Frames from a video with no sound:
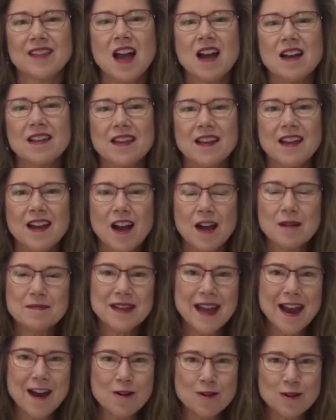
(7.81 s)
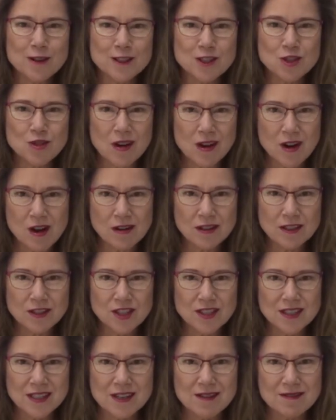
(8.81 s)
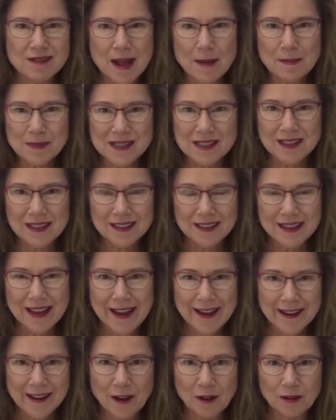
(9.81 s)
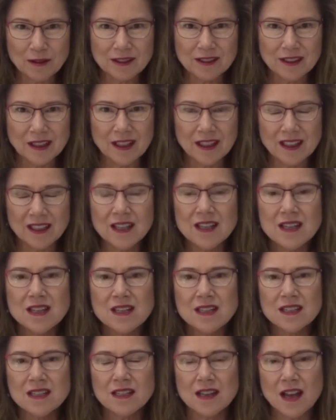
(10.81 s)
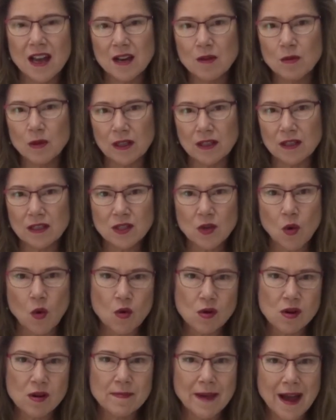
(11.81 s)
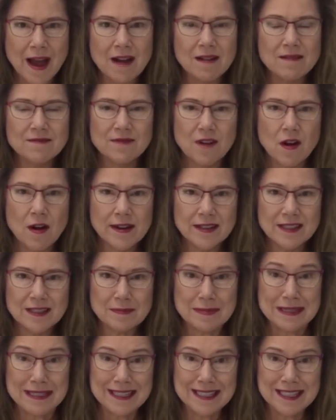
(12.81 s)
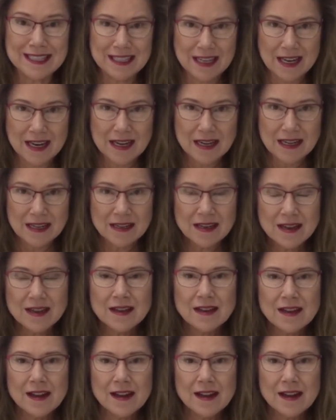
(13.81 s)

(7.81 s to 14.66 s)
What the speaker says: Hi there, I'm Carolyn, trichologist here at Absolique Hair Health Clinic. Today we're going to talk about vitamin D.